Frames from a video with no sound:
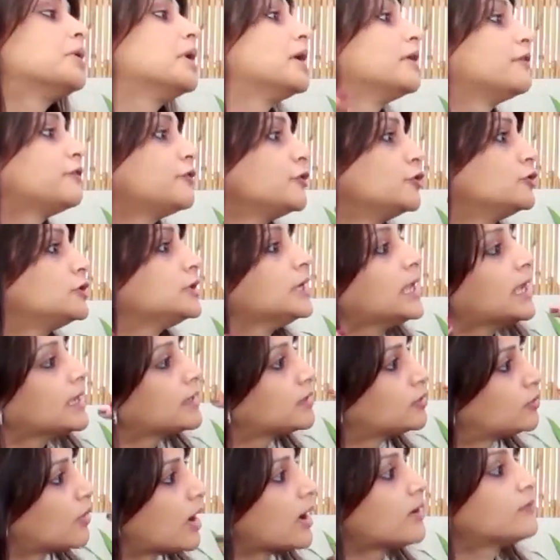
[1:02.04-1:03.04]
A fruit
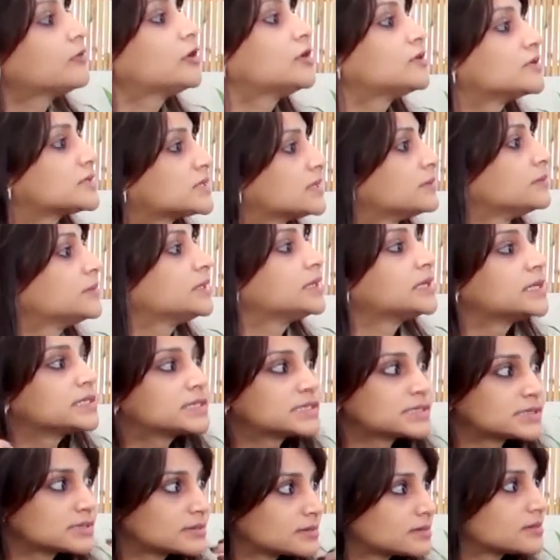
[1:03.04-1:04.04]
like guava or something
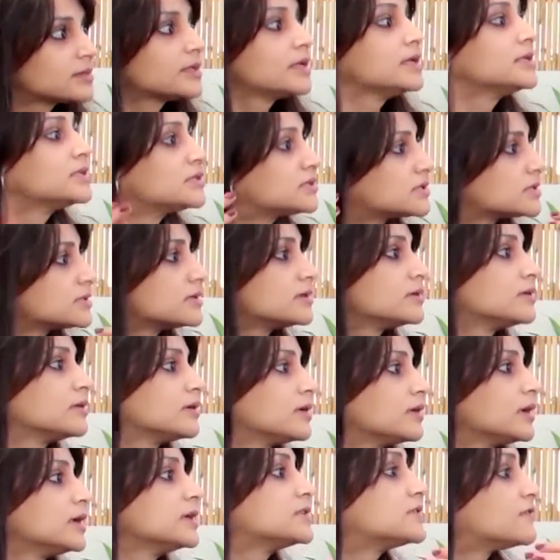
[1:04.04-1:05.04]
is
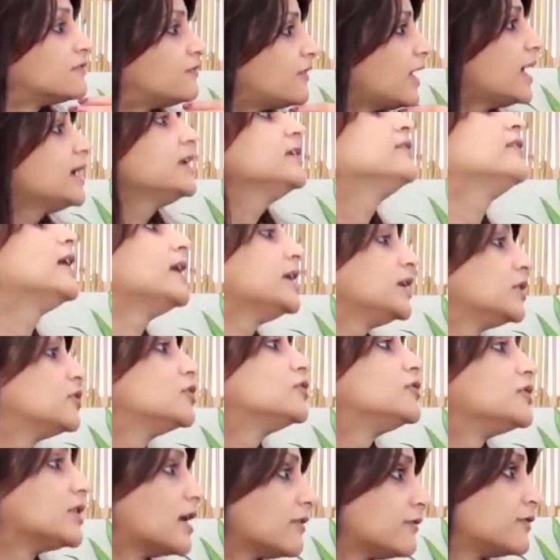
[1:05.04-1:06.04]
very, very
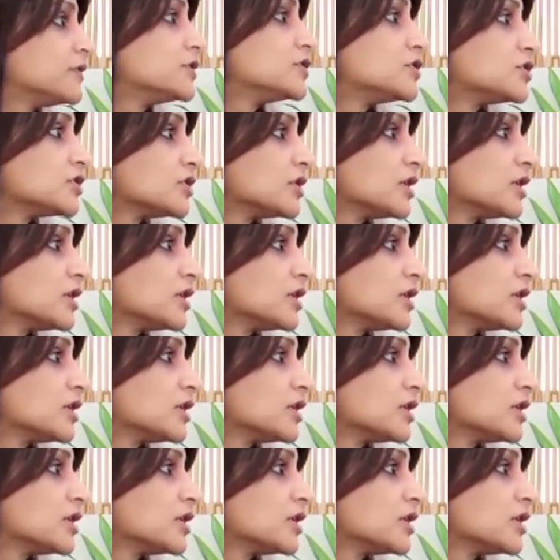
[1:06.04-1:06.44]
good roughage.